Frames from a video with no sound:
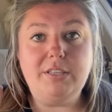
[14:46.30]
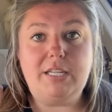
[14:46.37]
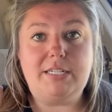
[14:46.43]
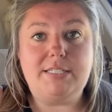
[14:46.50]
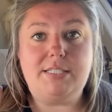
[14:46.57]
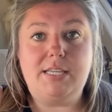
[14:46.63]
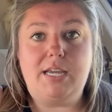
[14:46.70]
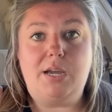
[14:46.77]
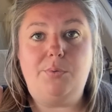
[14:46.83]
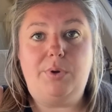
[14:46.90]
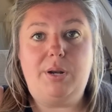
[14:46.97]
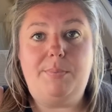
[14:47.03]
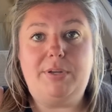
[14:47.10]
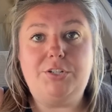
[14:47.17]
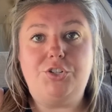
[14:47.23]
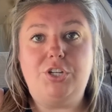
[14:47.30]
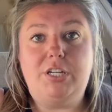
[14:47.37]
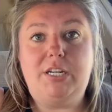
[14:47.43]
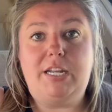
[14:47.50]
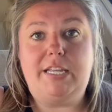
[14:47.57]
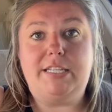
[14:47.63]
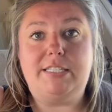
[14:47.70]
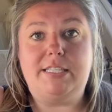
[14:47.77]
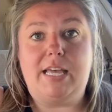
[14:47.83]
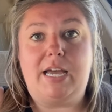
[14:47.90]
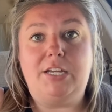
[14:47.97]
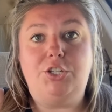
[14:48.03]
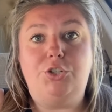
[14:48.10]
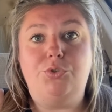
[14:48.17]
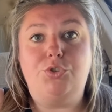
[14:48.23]
last thing I want to mention is
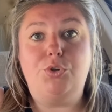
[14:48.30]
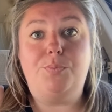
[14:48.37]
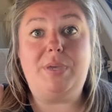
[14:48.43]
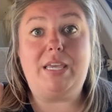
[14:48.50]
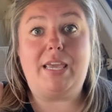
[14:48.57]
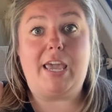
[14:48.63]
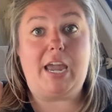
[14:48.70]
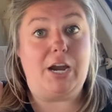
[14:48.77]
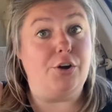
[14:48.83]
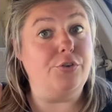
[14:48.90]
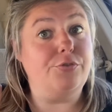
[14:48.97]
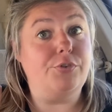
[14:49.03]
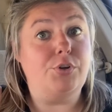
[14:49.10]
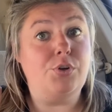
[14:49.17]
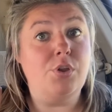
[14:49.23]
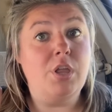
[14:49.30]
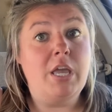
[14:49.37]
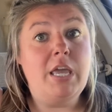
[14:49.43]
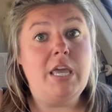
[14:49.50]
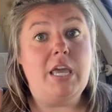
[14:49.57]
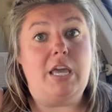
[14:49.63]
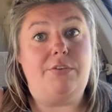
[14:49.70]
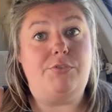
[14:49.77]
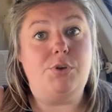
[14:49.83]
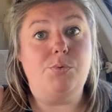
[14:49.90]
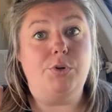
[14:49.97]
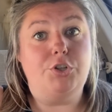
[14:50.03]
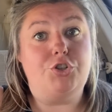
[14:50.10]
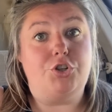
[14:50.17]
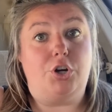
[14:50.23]
that you should be careful if you
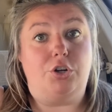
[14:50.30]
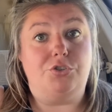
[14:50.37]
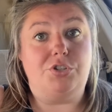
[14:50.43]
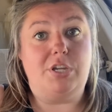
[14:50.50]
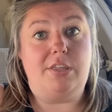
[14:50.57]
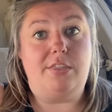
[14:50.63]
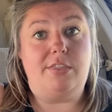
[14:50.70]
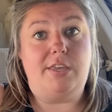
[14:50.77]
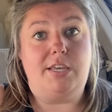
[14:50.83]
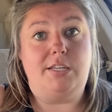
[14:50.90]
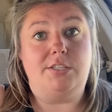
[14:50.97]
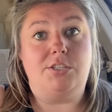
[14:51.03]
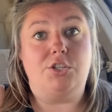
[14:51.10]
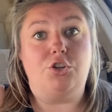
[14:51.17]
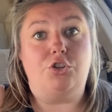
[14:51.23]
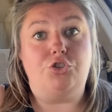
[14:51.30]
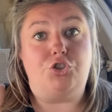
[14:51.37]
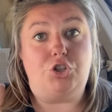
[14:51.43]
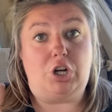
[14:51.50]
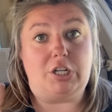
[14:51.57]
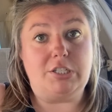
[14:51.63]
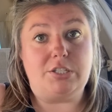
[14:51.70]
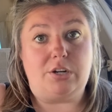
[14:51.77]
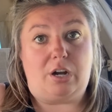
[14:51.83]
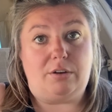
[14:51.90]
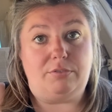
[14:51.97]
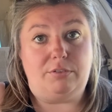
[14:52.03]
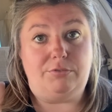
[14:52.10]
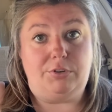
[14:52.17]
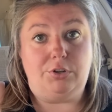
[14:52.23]
are charging things just
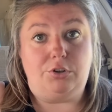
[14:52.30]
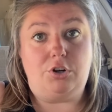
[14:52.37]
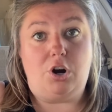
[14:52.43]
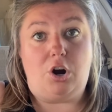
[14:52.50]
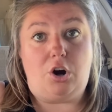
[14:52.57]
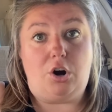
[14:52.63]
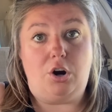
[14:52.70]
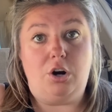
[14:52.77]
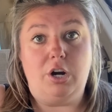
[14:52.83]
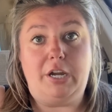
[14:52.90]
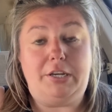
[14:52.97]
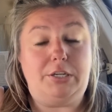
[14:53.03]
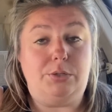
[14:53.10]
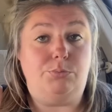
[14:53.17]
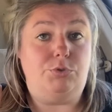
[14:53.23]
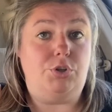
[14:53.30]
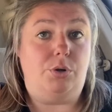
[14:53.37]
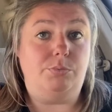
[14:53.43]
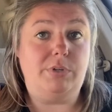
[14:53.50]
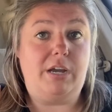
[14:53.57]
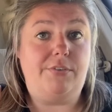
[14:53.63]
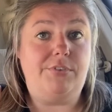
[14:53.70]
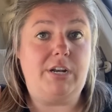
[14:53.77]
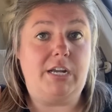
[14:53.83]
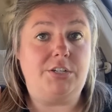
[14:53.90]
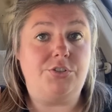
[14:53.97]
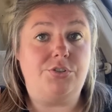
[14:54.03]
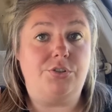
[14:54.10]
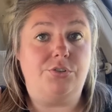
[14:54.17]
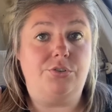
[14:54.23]
off of your car and you don't have an
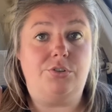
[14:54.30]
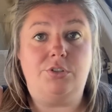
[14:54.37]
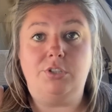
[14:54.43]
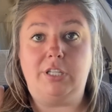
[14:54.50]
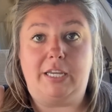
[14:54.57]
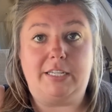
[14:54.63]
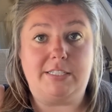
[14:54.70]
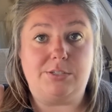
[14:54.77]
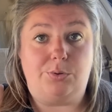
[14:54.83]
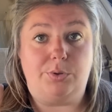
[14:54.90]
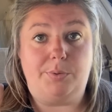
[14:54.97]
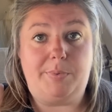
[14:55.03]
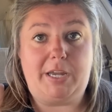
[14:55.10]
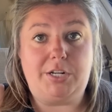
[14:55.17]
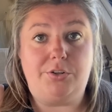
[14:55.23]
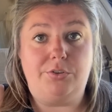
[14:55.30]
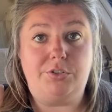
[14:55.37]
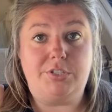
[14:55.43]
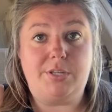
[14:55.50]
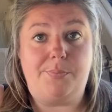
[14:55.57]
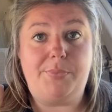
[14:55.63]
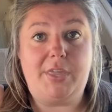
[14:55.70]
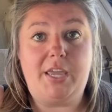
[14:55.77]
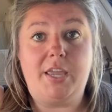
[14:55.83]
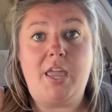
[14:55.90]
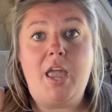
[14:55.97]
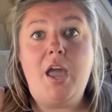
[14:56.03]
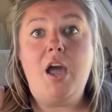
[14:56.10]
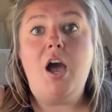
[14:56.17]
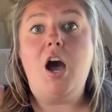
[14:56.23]
external like solar panel or something.
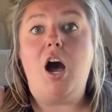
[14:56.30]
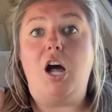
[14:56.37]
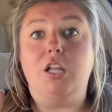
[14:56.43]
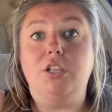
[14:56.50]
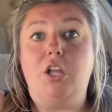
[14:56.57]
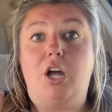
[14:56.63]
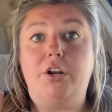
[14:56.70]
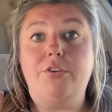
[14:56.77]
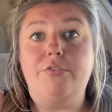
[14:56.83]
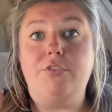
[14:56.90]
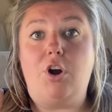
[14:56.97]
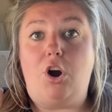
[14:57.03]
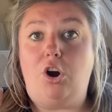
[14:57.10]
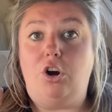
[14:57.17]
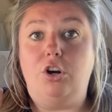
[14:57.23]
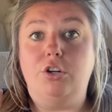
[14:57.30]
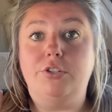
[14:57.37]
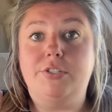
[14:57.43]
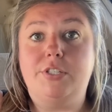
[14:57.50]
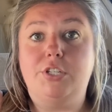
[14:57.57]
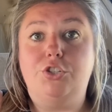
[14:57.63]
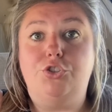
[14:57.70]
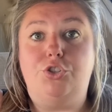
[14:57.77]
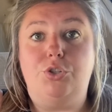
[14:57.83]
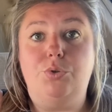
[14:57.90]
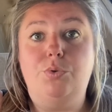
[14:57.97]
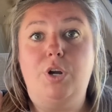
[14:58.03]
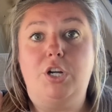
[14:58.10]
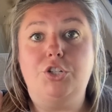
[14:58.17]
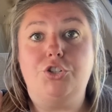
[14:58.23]
A lot of cars
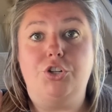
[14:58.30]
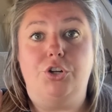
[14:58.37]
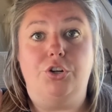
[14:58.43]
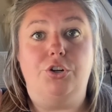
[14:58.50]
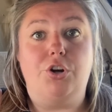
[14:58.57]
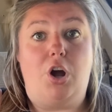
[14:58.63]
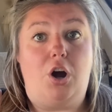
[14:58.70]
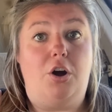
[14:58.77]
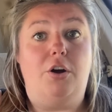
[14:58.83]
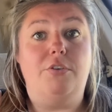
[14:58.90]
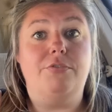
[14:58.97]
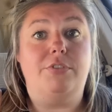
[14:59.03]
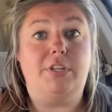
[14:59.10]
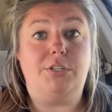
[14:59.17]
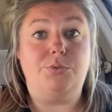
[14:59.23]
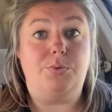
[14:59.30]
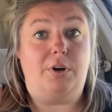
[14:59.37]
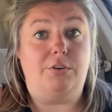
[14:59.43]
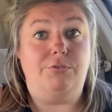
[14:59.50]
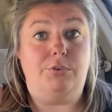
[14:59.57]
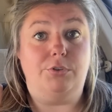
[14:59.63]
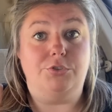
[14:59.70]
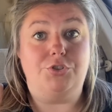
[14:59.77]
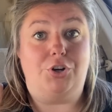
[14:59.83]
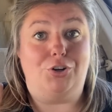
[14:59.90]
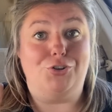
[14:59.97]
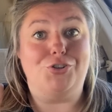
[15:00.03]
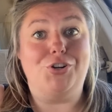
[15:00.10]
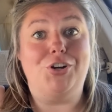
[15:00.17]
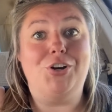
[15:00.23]
do not turn off the 12-volt
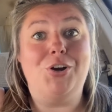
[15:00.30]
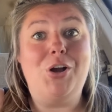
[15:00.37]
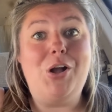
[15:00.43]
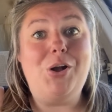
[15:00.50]
charger